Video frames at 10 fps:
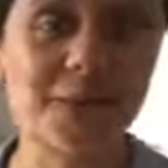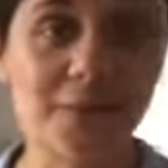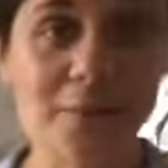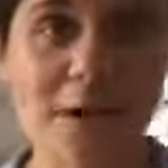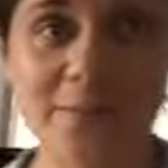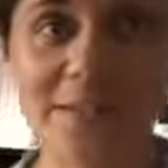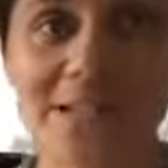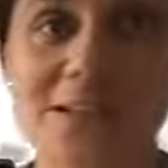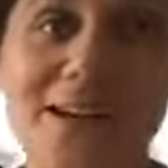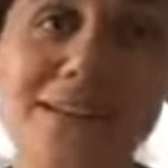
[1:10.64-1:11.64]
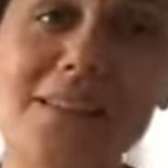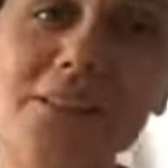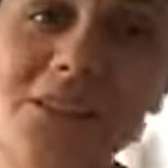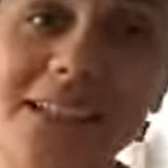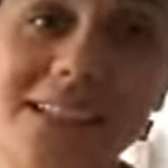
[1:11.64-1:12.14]
you're at a barbecue, and
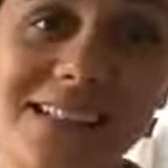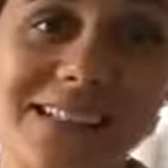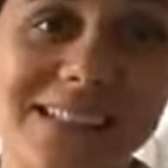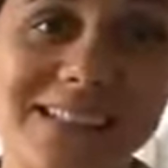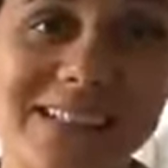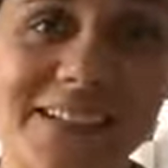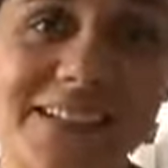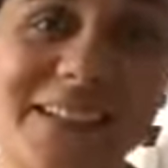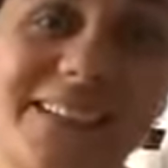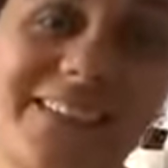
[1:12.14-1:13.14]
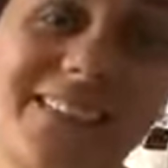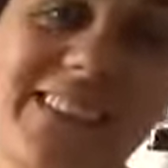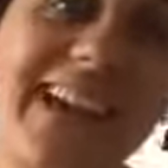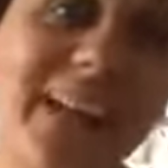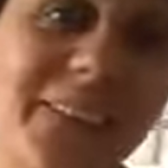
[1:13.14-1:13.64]
usually, you know,
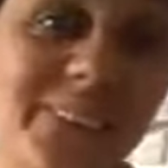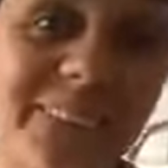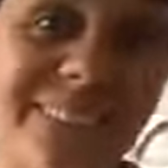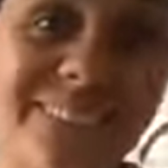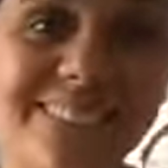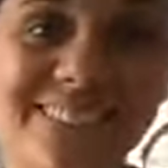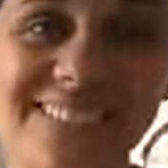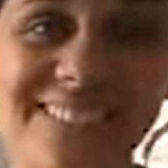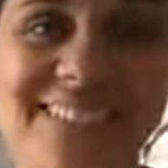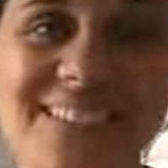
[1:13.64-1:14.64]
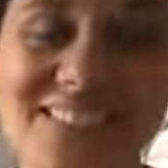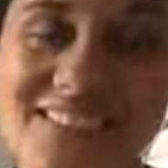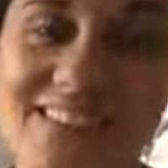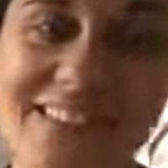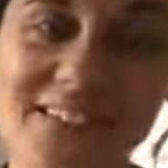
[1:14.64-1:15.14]
hello. Thank you for
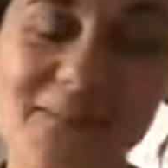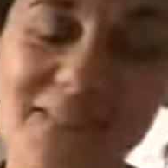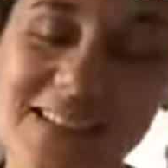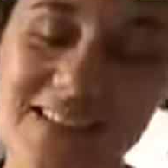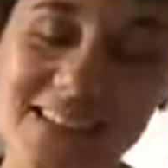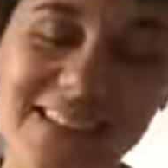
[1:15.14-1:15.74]
saying hello to me. That's really